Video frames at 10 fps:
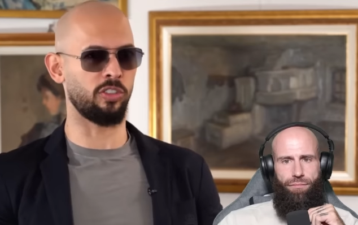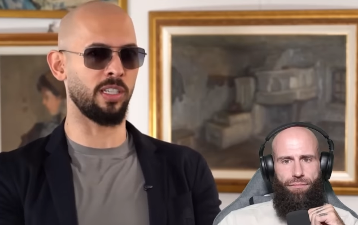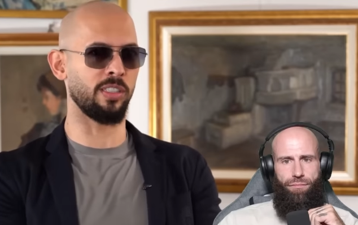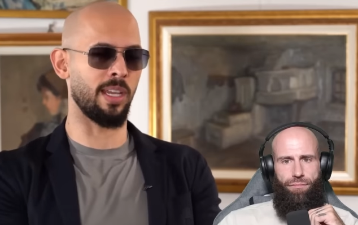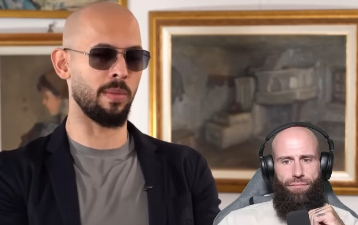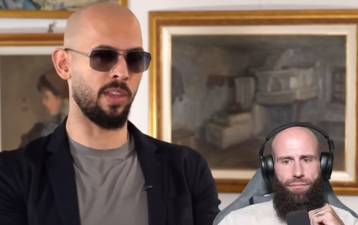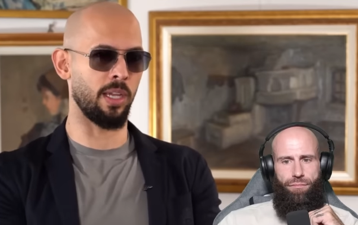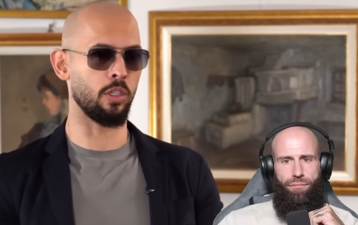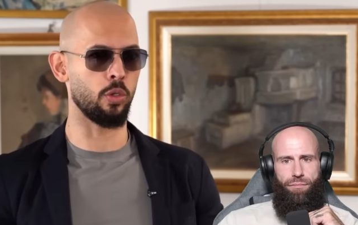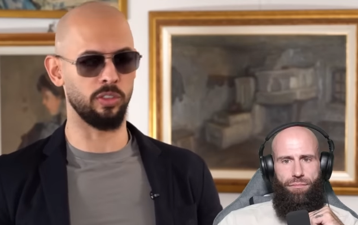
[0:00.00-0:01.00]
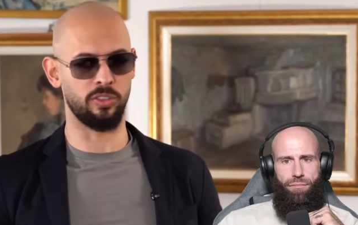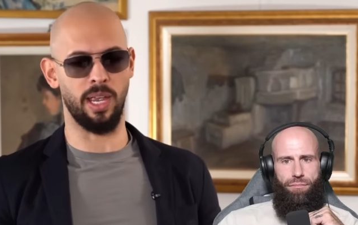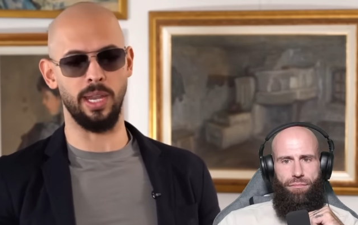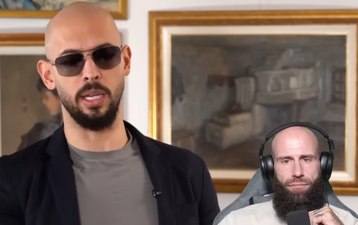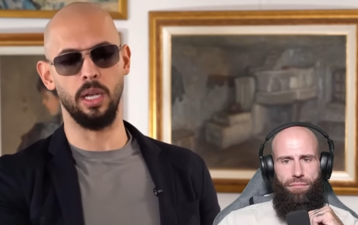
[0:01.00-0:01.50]
Speaker 1: to say the same thing. You can
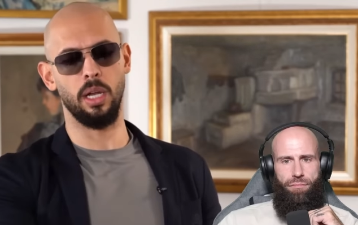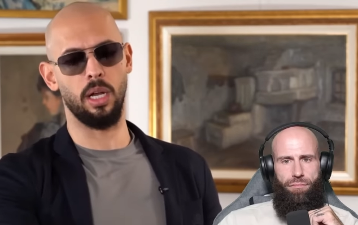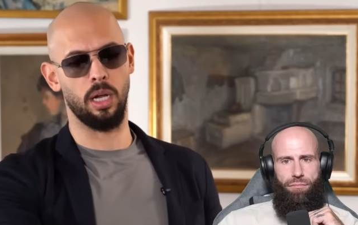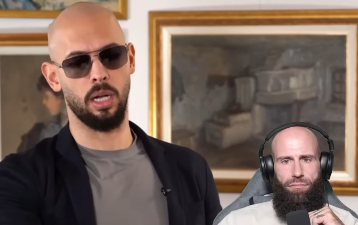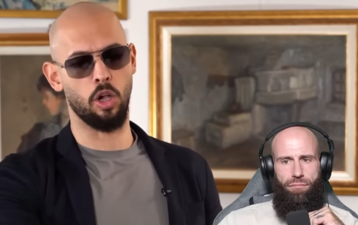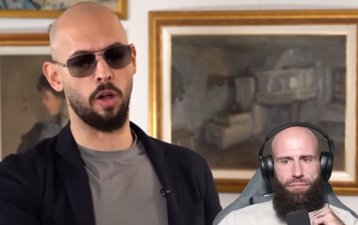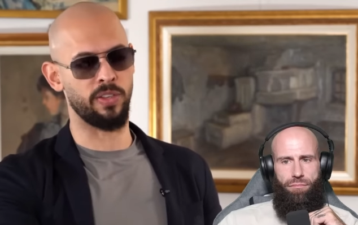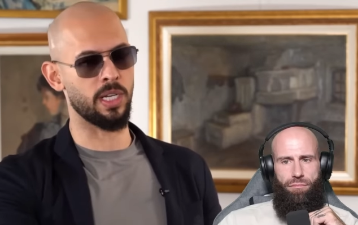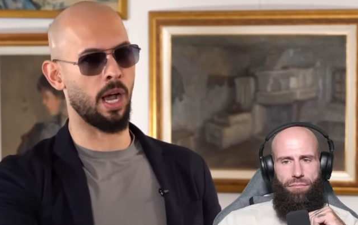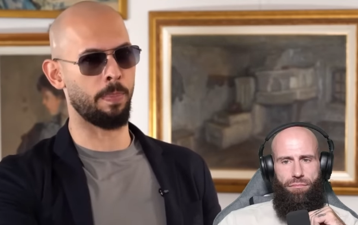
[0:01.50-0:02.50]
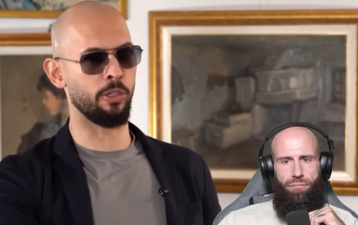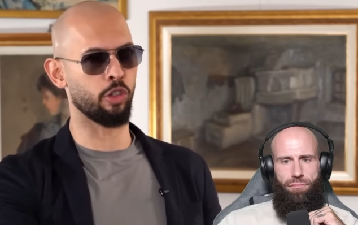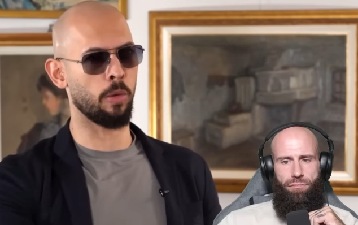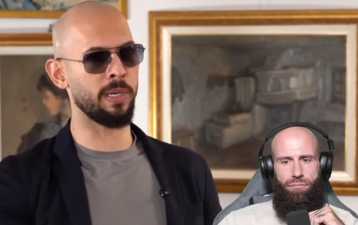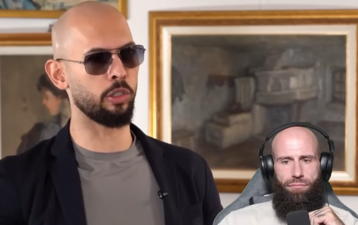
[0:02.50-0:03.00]
say coffee cup in
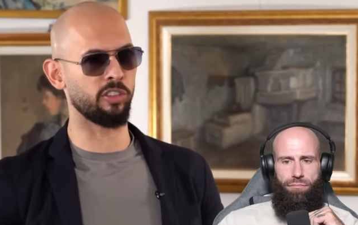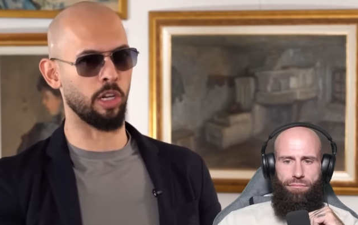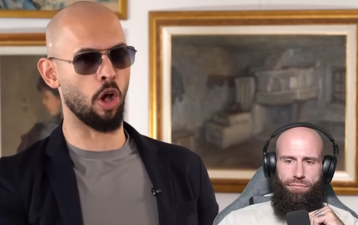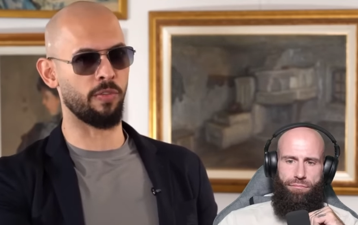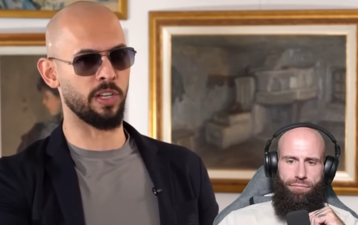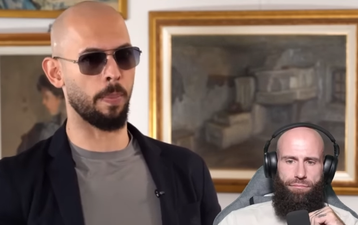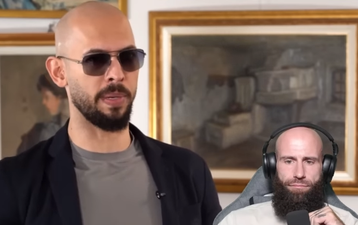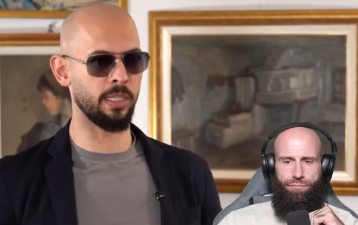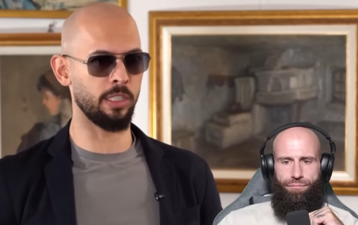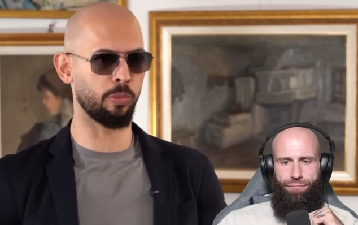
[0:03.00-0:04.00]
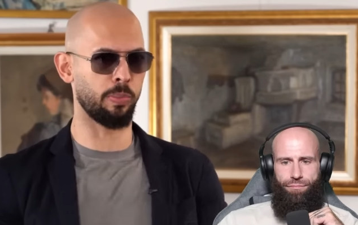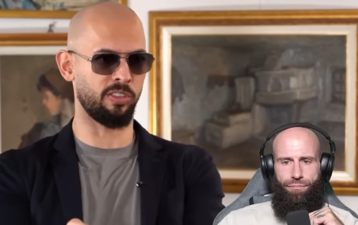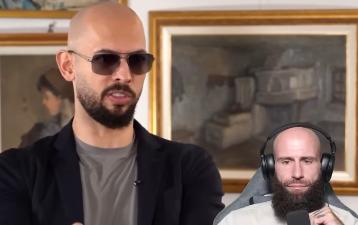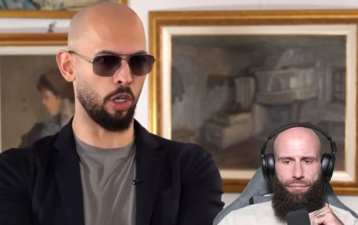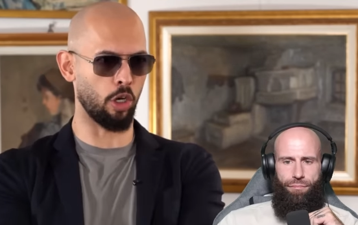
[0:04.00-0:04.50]
German, you can say coffee cup in English, but
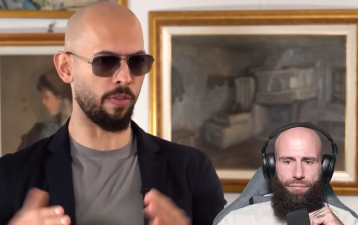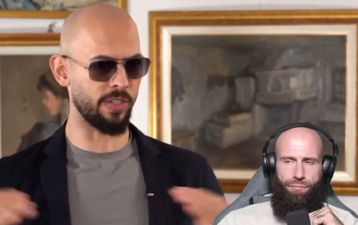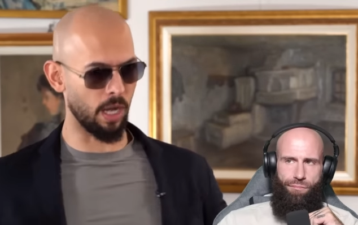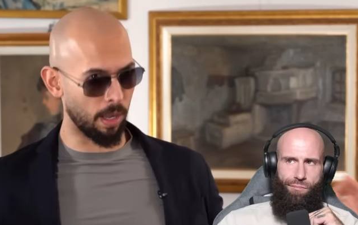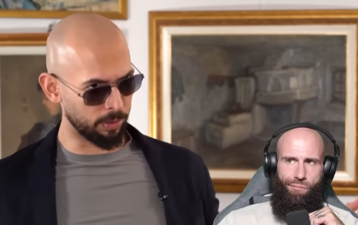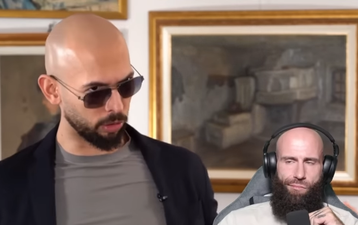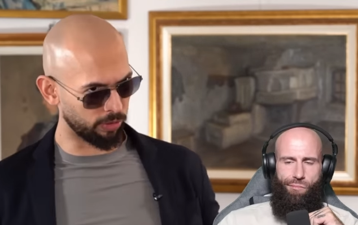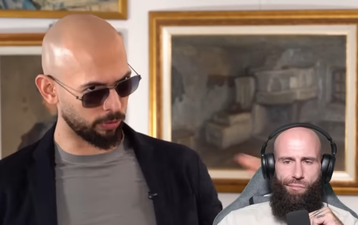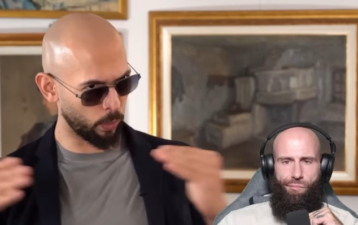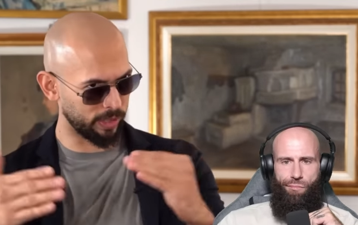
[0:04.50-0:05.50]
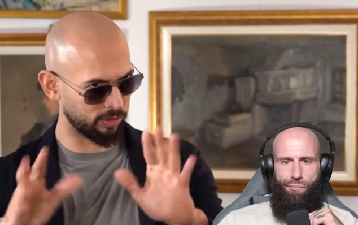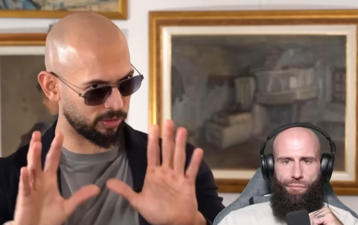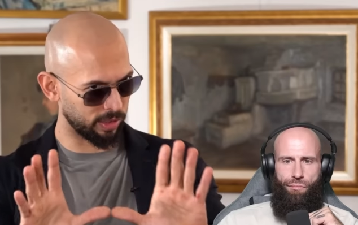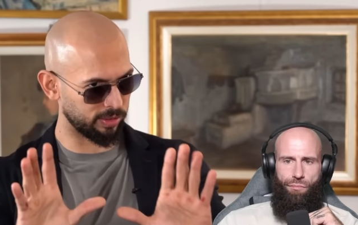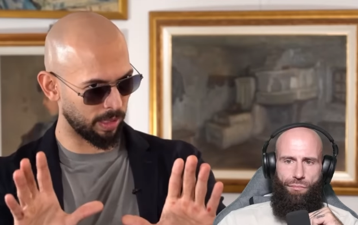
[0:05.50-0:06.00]
it's still a coffee cup. There are different ways to
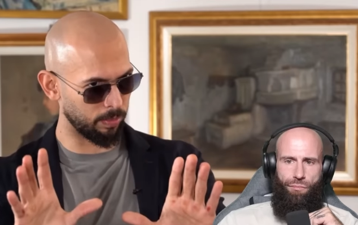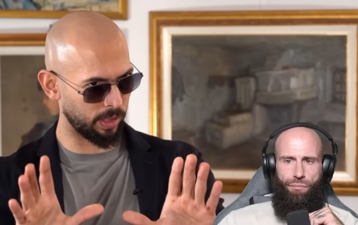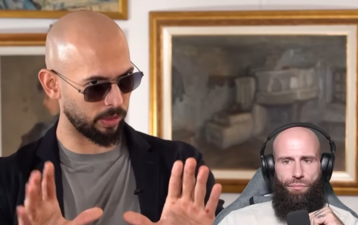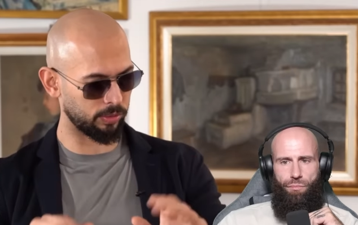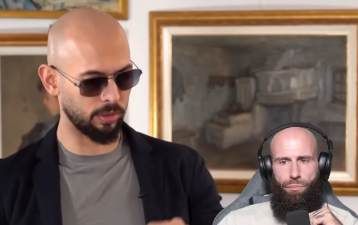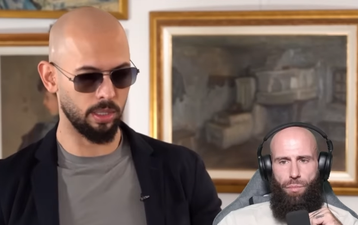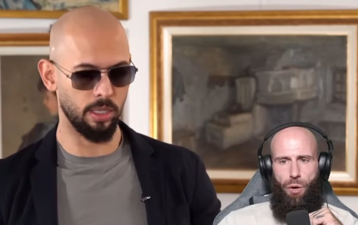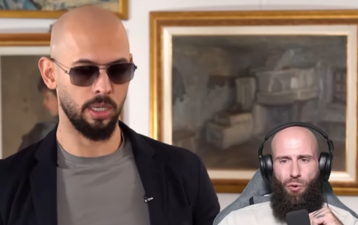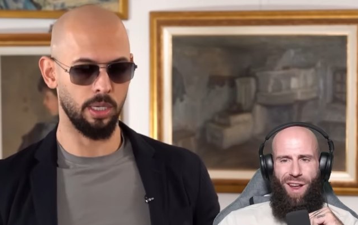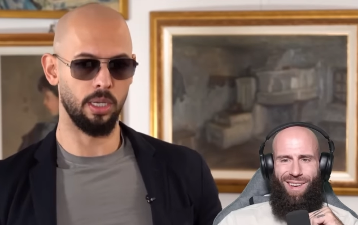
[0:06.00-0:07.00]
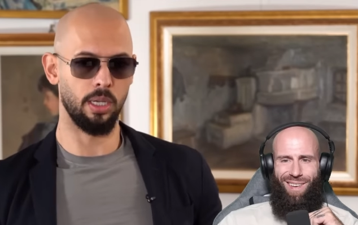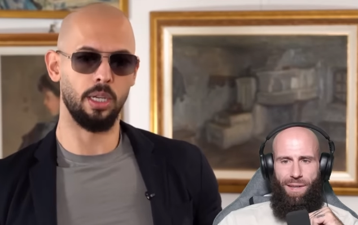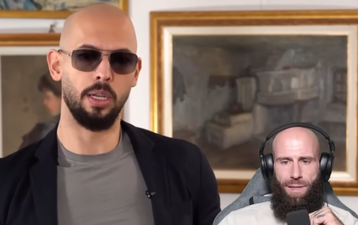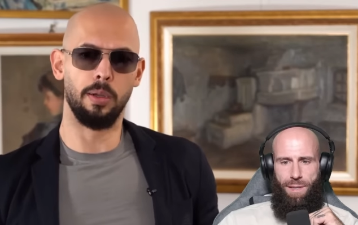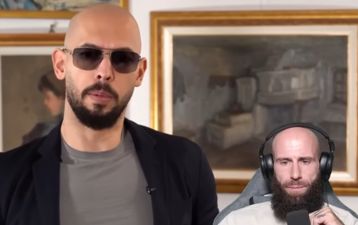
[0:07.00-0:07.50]
say the same things.
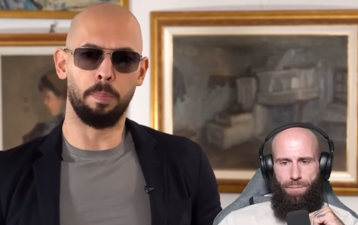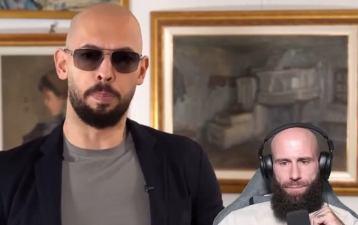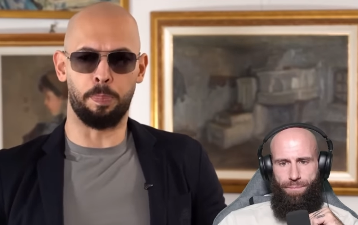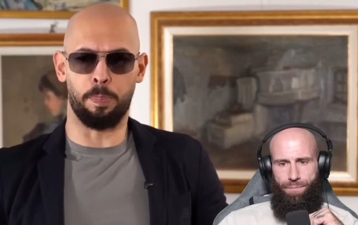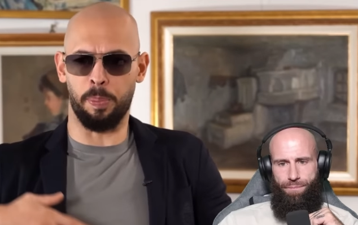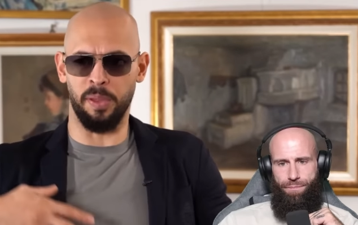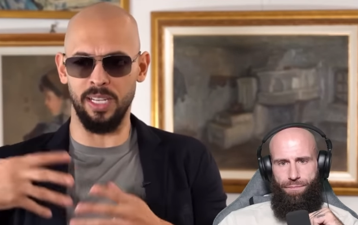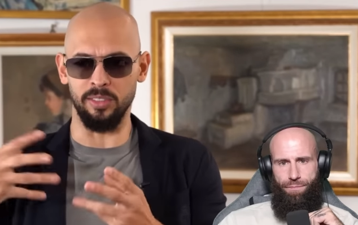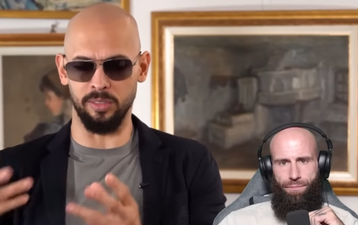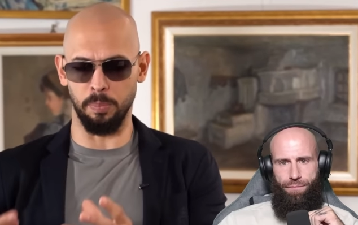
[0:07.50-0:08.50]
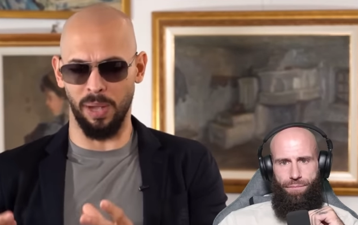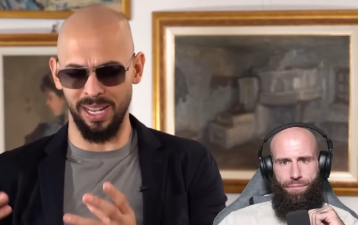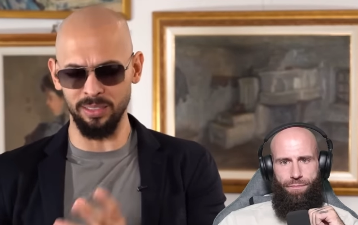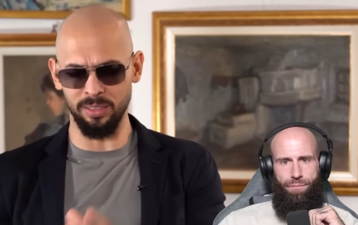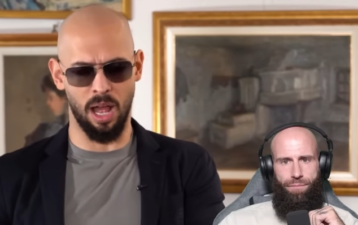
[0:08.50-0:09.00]
Perennialism. But, the,
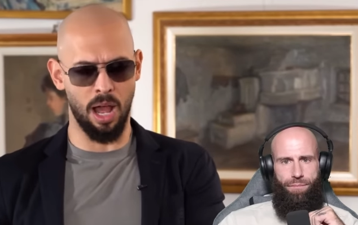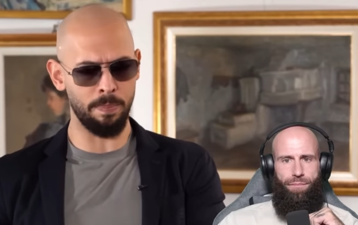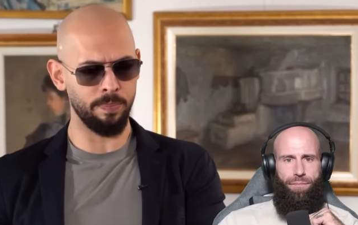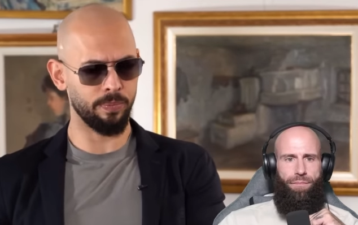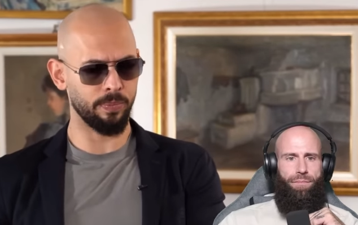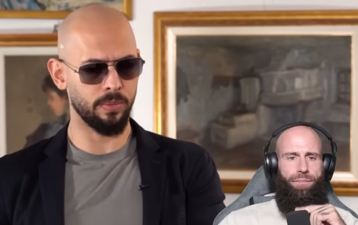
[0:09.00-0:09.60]
but Islam